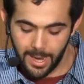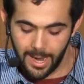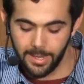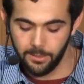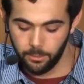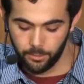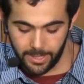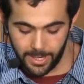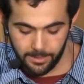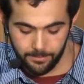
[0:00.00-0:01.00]
I look
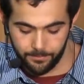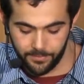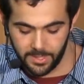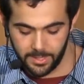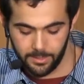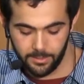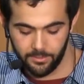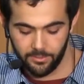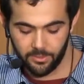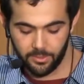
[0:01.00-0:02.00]
at it
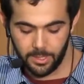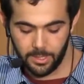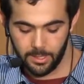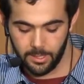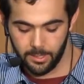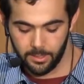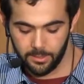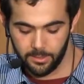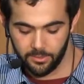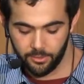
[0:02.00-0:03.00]
is to
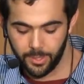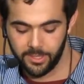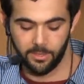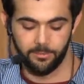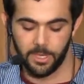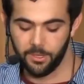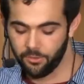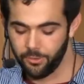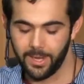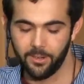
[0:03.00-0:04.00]
identify a
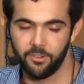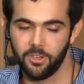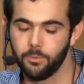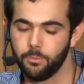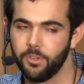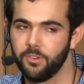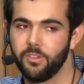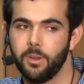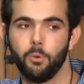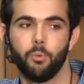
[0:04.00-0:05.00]
strategy, which
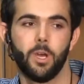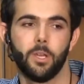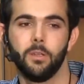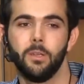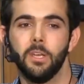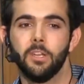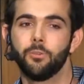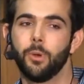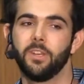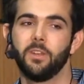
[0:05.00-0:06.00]
is number one,
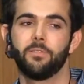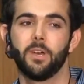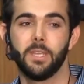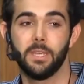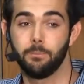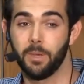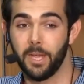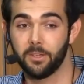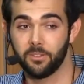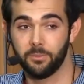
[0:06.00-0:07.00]
to identify the
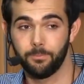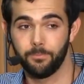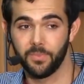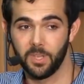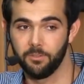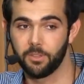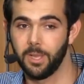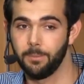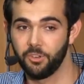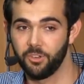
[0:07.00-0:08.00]
impact of
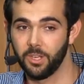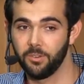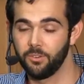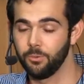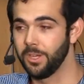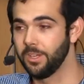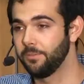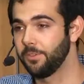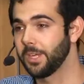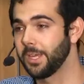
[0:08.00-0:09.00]
climate change, to
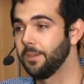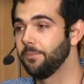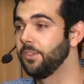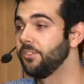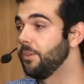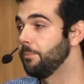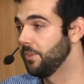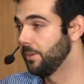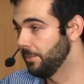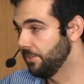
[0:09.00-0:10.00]
identify kind of the
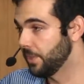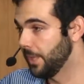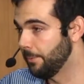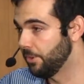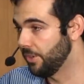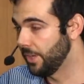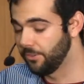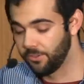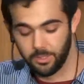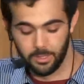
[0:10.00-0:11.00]
symptom of climate
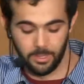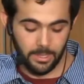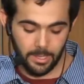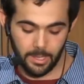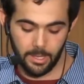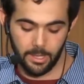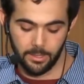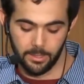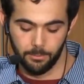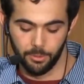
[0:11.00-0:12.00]
change.
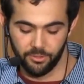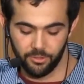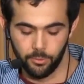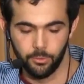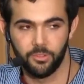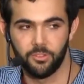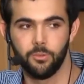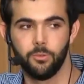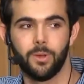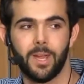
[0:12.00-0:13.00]
Number two,
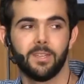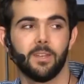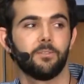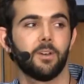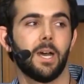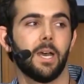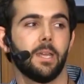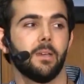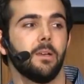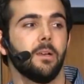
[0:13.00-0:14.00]
to
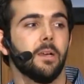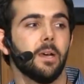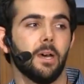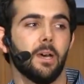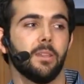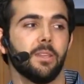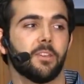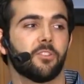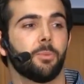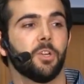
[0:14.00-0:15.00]
identify the
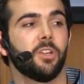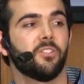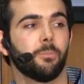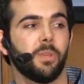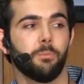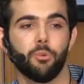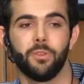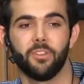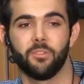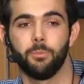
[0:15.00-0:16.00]
experience of people
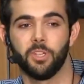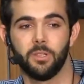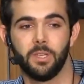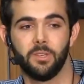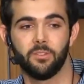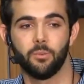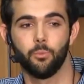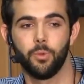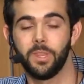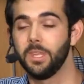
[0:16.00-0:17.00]
with disabilities
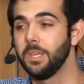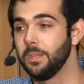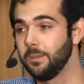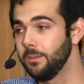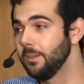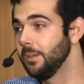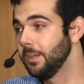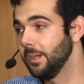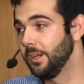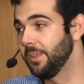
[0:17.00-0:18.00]
within
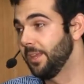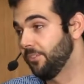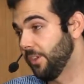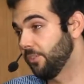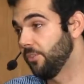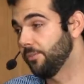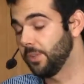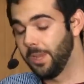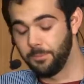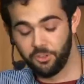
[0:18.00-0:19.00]
that section of
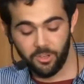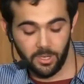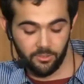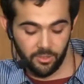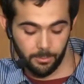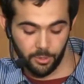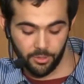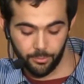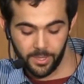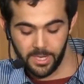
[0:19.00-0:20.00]
climate change. Number
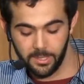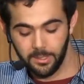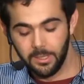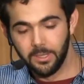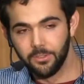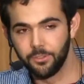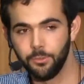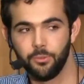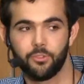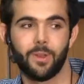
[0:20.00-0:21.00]
three,
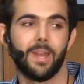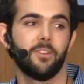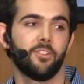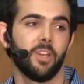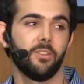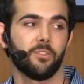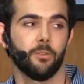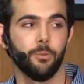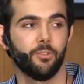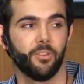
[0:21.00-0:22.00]
to strategize
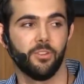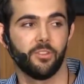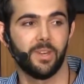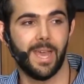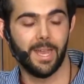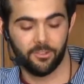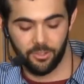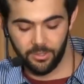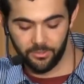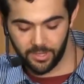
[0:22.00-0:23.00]
solutions and
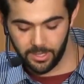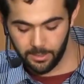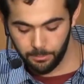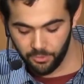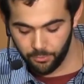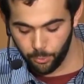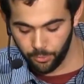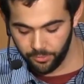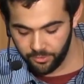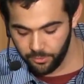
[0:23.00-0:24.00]
actions. And number
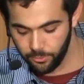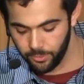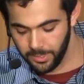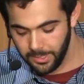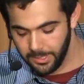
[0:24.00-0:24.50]
four, to